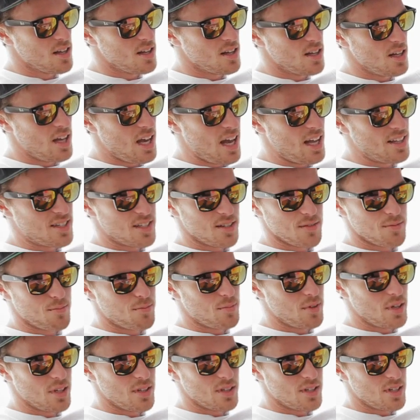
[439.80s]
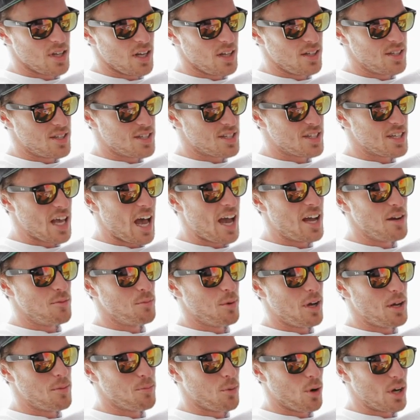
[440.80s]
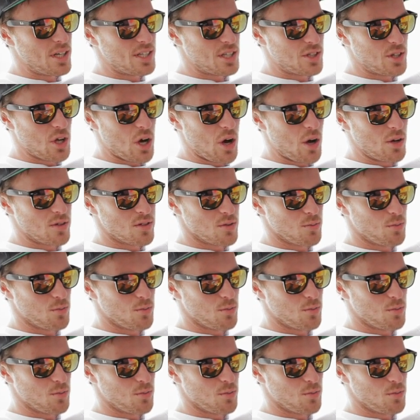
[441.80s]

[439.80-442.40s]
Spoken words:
it's an insane beat by Styles,